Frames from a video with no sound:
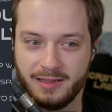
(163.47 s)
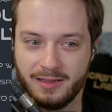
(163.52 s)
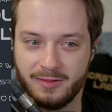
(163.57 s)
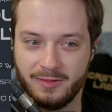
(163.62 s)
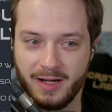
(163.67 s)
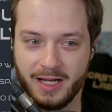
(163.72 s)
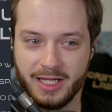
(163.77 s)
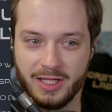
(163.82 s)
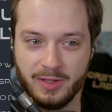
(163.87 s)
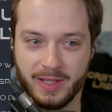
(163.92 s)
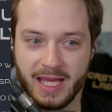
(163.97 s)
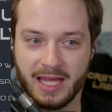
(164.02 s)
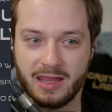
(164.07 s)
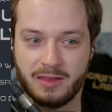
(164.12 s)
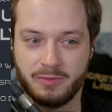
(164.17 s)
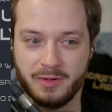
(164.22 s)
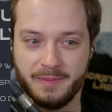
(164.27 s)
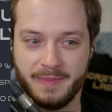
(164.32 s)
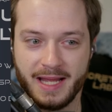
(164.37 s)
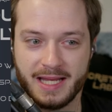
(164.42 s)
Right? You get
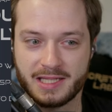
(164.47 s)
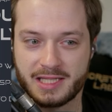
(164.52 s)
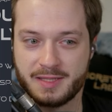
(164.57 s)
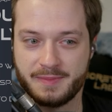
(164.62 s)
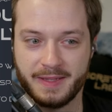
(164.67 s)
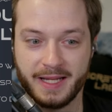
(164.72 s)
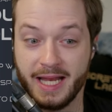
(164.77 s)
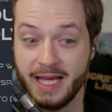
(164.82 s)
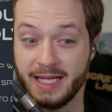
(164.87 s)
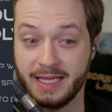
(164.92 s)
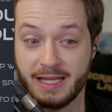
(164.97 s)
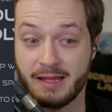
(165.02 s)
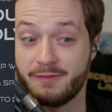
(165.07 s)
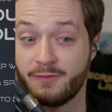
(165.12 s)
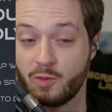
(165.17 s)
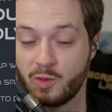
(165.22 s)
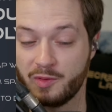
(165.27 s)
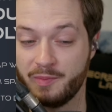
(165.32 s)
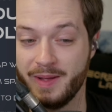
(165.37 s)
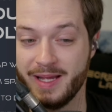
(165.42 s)
three bases, but getting that
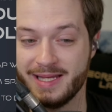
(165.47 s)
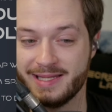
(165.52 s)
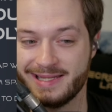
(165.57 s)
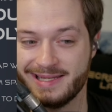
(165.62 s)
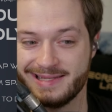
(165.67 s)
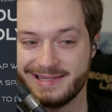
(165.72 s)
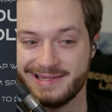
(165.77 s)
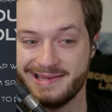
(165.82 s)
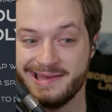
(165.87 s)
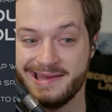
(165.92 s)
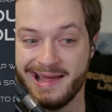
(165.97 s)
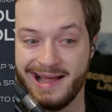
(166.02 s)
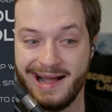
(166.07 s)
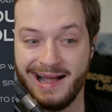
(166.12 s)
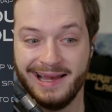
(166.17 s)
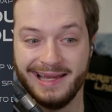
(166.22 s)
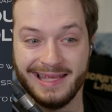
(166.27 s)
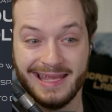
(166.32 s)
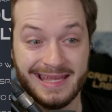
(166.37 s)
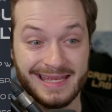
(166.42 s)
fourth base is
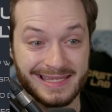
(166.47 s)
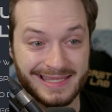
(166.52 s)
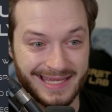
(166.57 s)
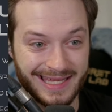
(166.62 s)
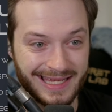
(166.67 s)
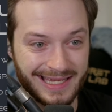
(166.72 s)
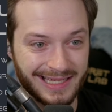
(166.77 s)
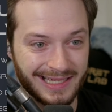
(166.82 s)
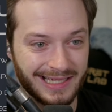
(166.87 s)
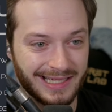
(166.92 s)
not easy.